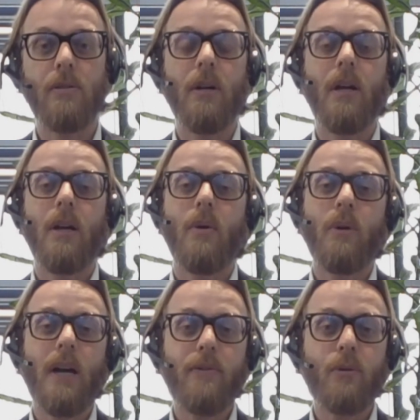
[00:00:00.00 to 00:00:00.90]
So
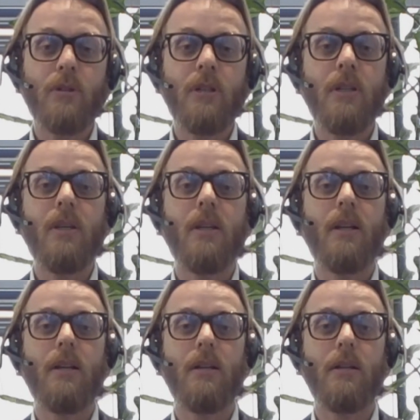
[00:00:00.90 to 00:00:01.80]
we have to
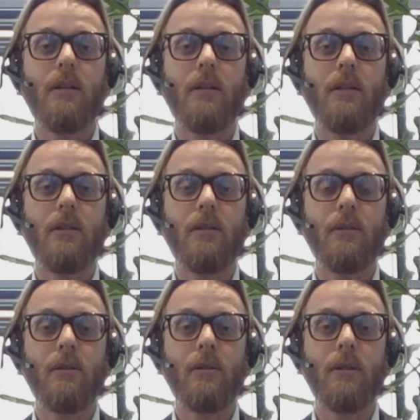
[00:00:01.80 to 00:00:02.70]
see
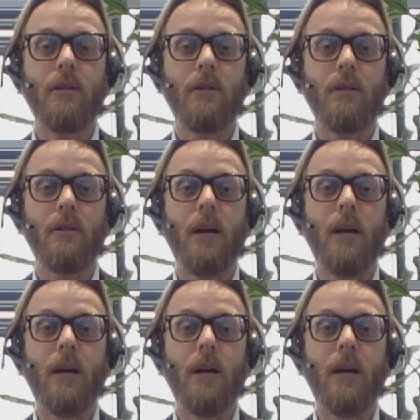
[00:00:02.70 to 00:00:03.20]
the